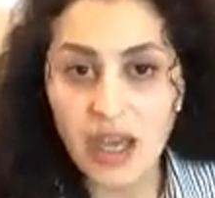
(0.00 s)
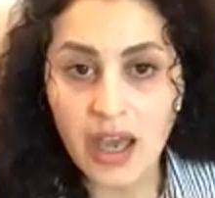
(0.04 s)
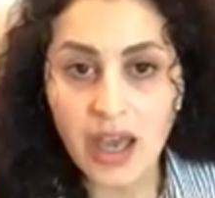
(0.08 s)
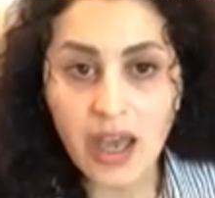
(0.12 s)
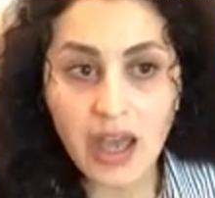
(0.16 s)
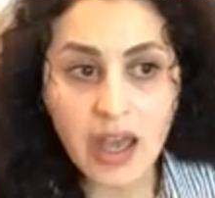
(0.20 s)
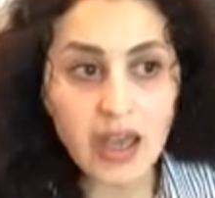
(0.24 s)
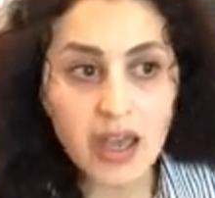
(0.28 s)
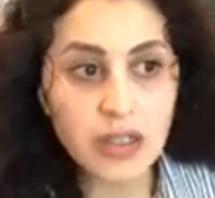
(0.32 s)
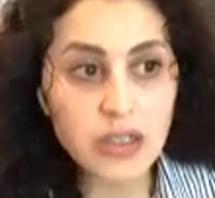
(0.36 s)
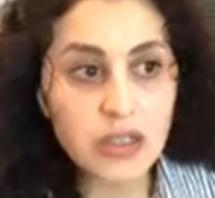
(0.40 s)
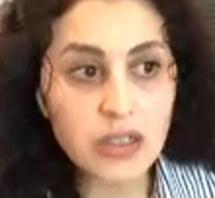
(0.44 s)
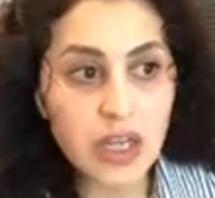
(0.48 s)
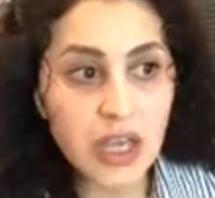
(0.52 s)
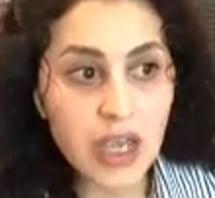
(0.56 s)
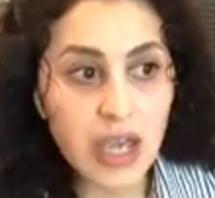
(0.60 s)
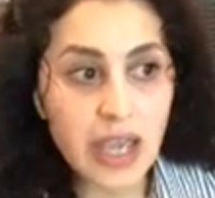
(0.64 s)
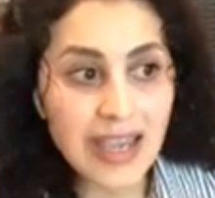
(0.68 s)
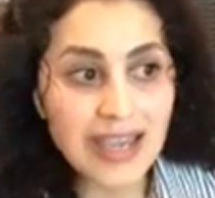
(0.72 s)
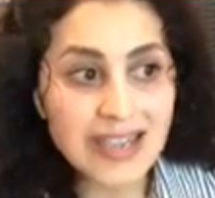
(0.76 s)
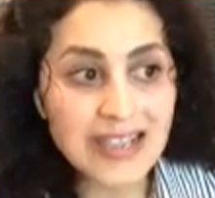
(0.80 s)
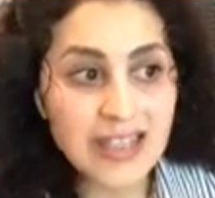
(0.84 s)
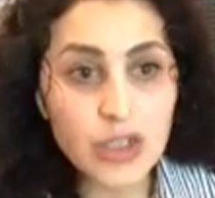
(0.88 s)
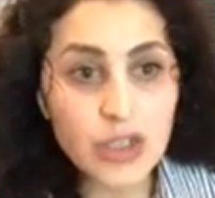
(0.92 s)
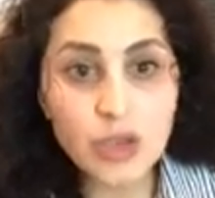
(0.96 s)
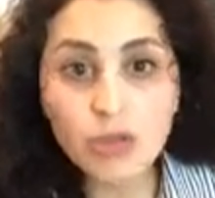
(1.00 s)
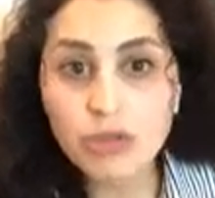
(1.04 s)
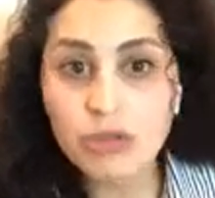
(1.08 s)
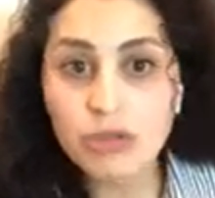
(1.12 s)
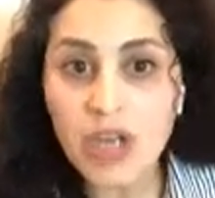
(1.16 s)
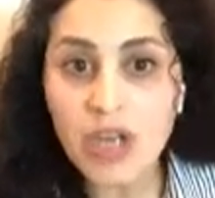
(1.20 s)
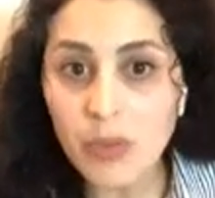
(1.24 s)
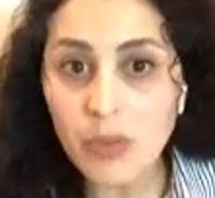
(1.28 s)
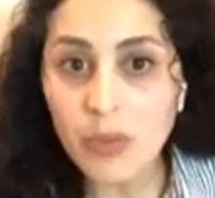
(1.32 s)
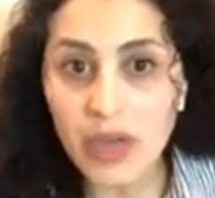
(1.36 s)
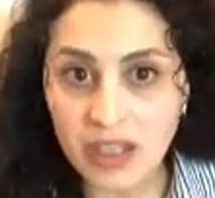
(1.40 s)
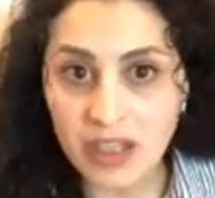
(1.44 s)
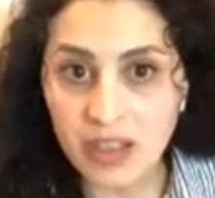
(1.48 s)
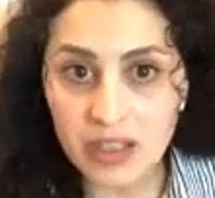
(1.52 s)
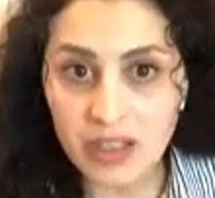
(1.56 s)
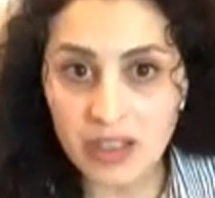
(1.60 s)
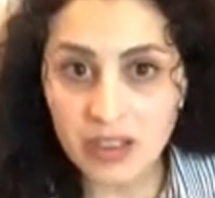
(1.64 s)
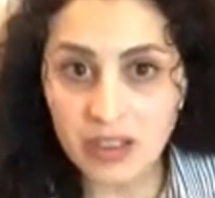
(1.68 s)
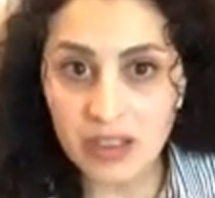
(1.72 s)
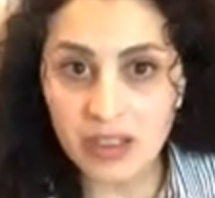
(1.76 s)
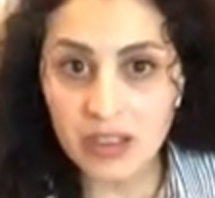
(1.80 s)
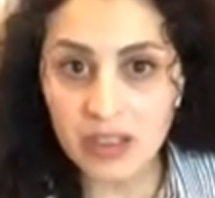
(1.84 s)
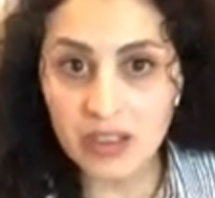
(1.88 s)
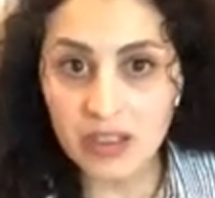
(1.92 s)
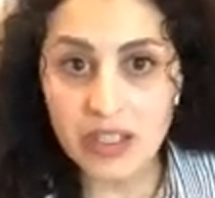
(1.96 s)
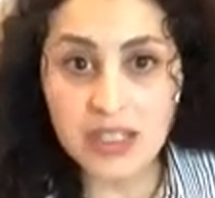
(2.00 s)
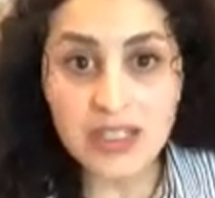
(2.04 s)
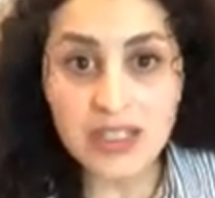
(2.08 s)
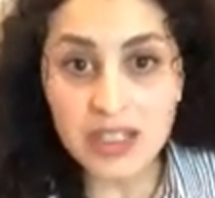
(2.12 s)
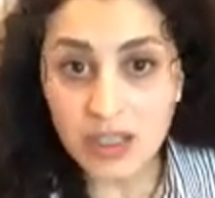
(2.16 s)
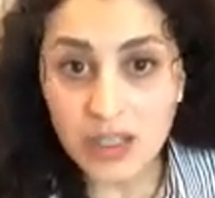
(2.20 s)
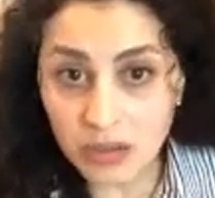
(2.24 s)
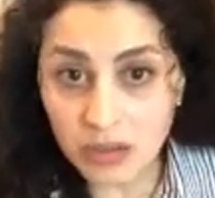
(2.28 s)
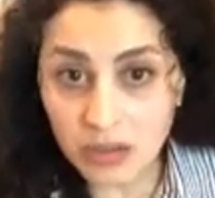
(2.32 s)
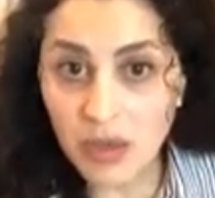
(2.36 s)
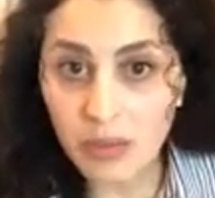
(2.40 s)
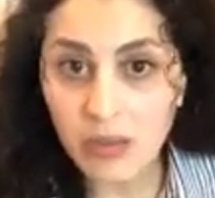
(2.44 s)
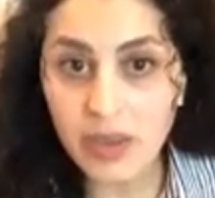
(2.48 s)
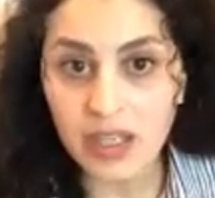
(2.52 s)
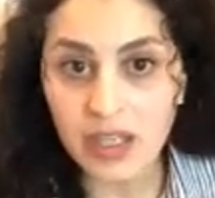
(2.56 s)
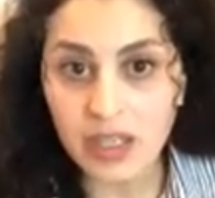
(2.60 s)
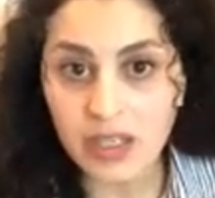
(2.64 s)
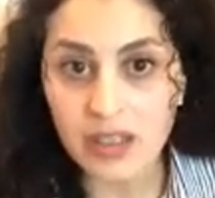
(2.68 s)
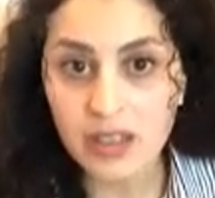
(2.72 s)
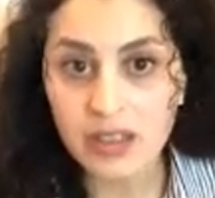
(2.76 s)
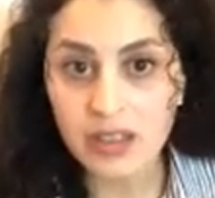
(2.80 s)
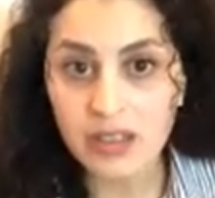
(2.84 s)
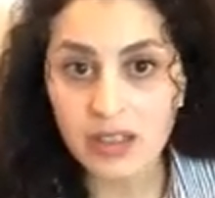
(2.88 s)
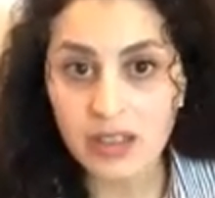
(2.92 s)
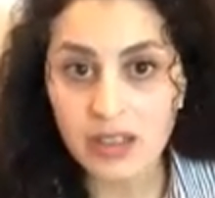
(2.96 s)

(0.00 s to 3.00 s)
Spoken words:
and it's growing. Is it growing?